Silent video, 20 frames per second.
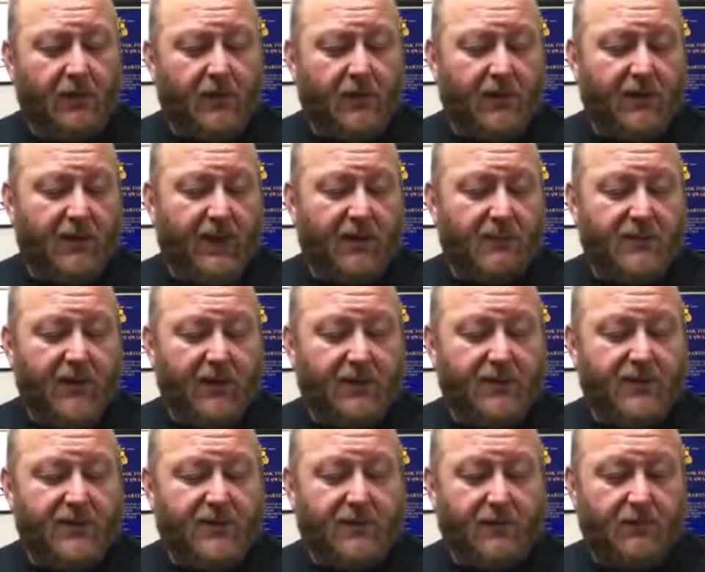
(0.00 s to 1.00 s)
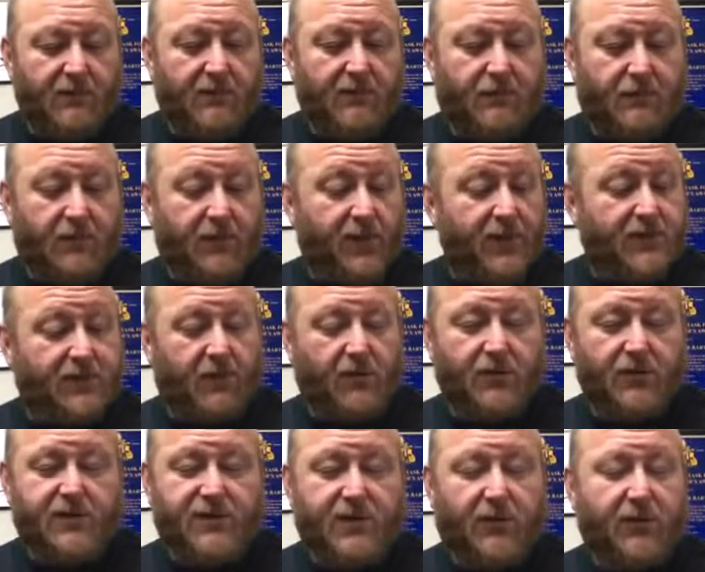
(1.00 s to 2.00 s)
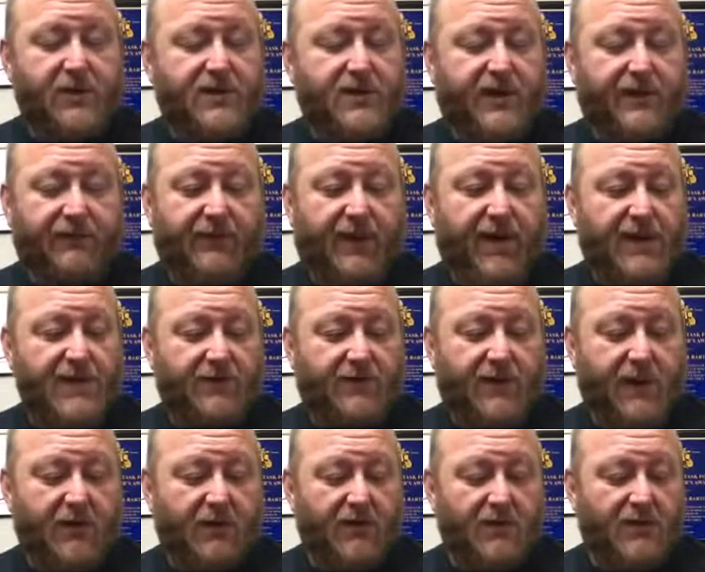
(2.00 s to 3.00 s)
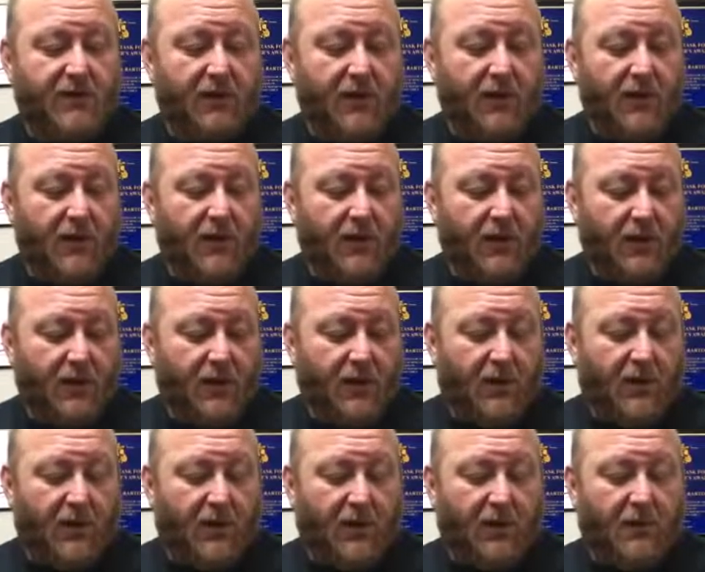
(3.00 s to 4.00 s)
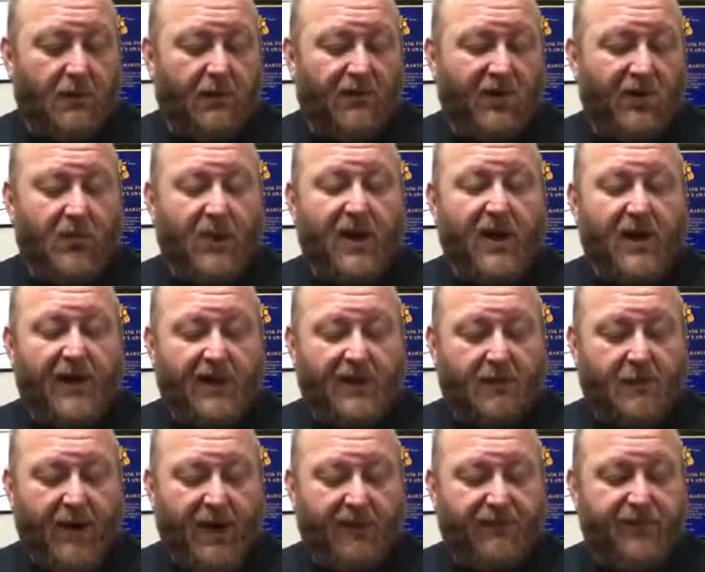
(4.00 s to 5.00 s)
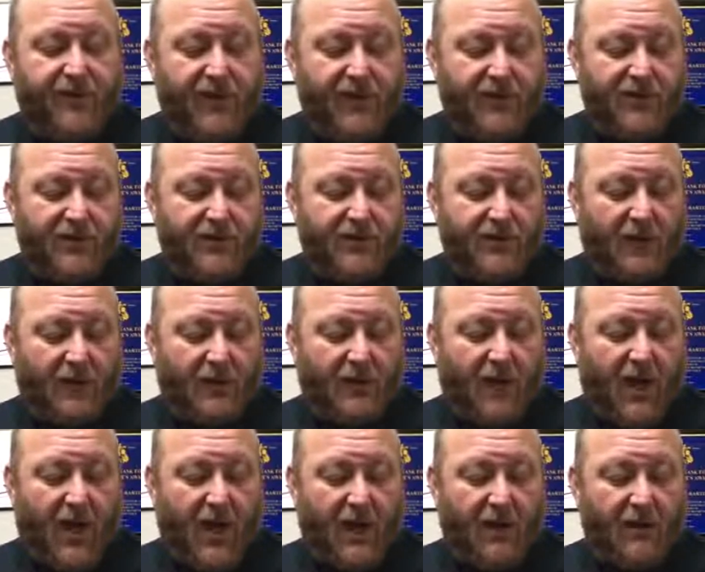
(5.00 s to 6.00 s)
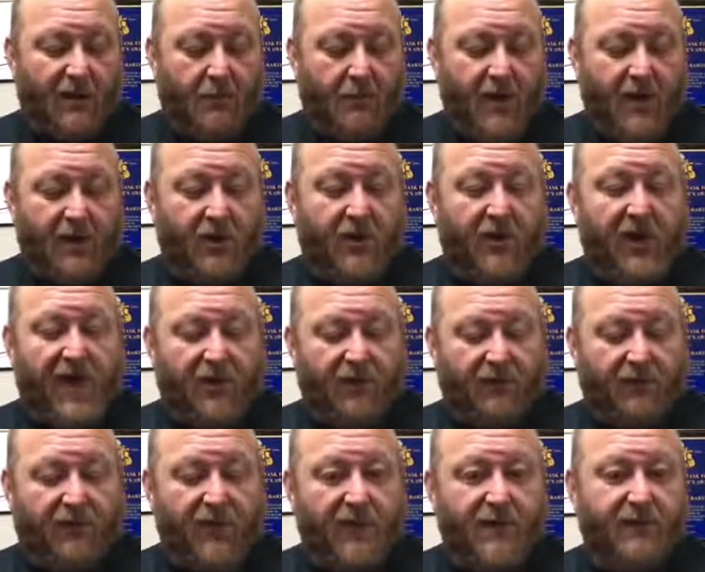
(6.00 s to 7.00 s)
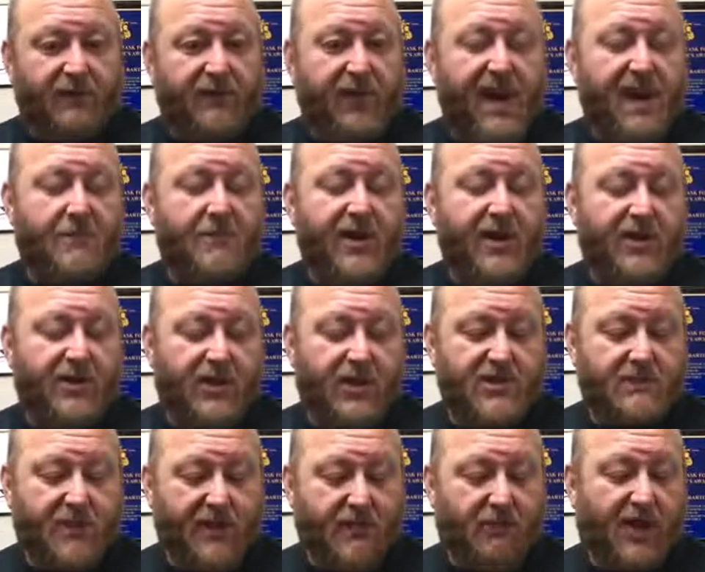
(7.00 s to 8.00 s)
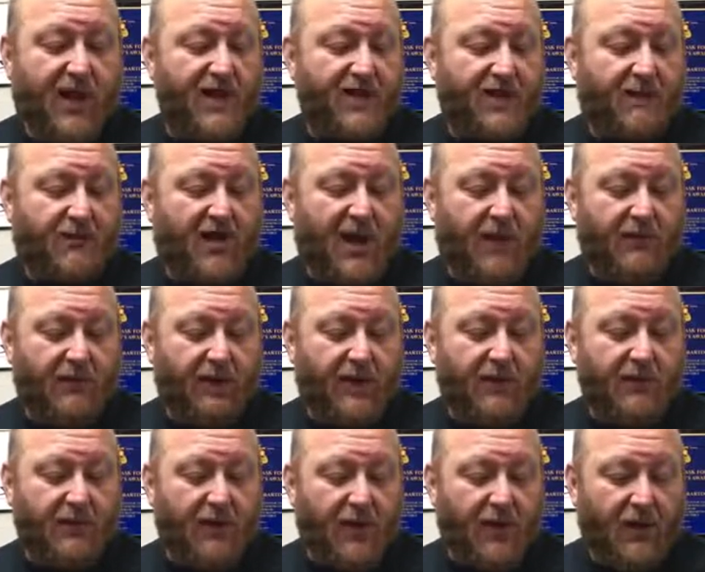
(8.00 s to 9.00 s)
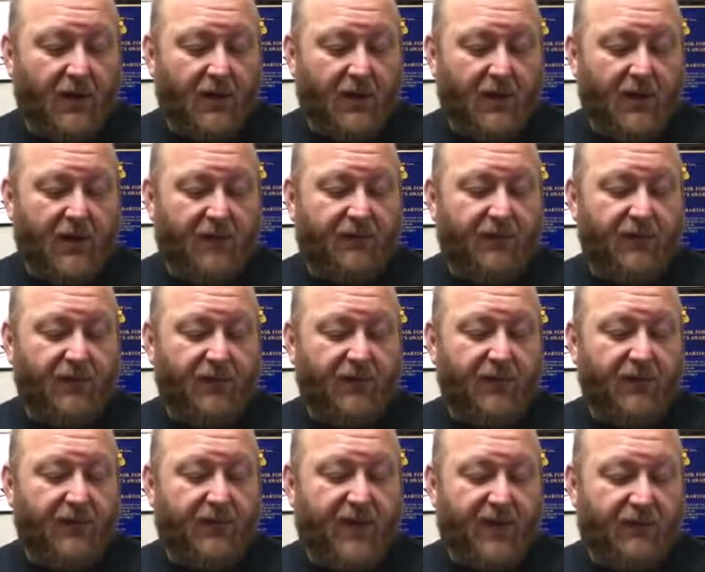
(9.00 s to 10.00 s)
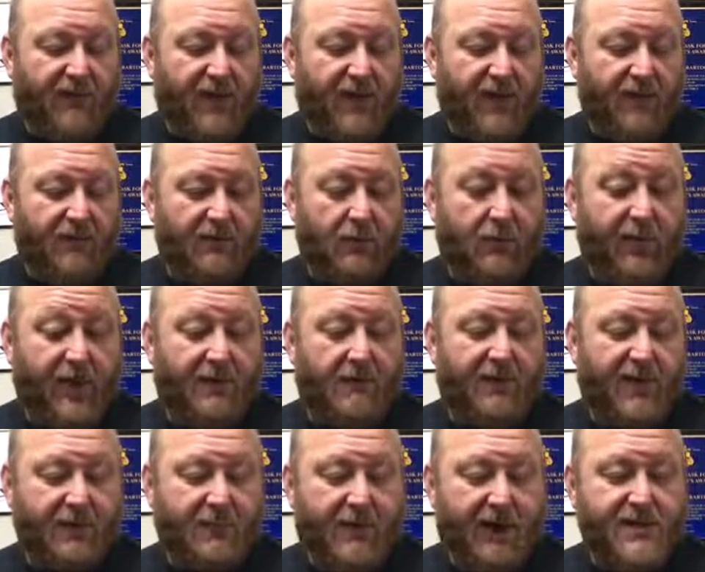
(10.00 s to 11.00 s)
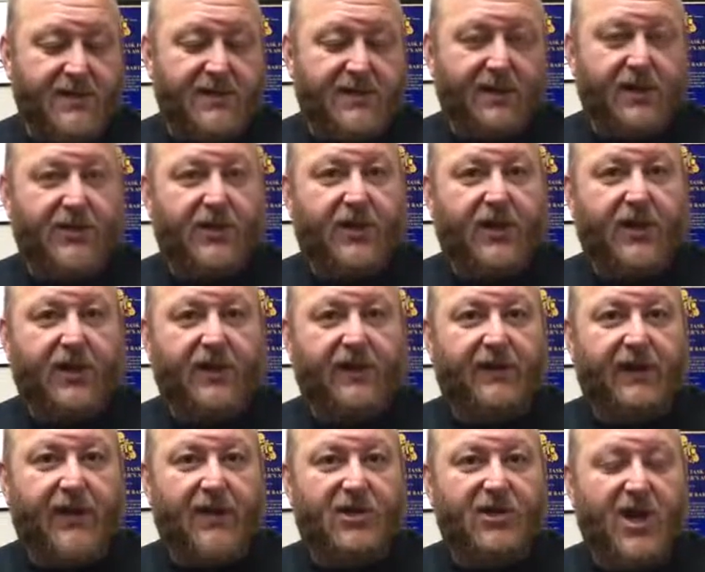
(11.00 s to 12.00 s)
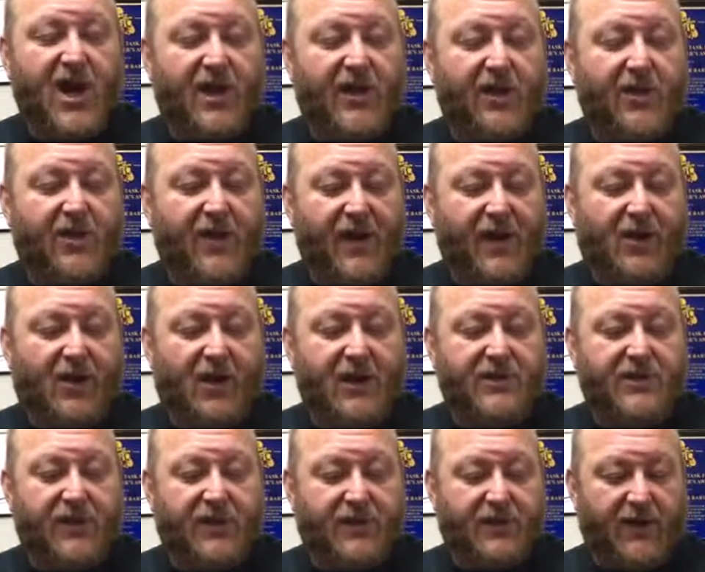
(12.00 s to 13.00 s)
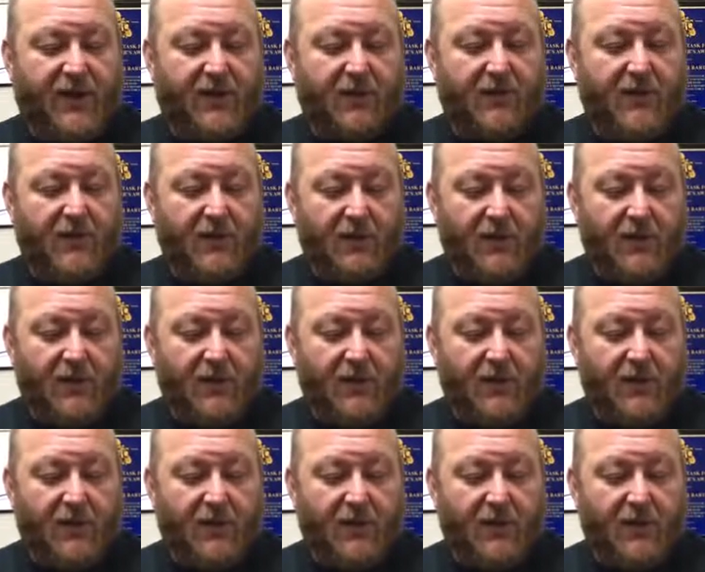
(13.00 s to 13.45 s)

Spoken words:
Now, Light Metals does a whole series of different kinds of colors. If you want to get the matte finish on it, a matte or a non-reflective, you got to make sure it's bead blasted properly. If you leave that without bead blasting it, you're going to get that shinier, that glossier type.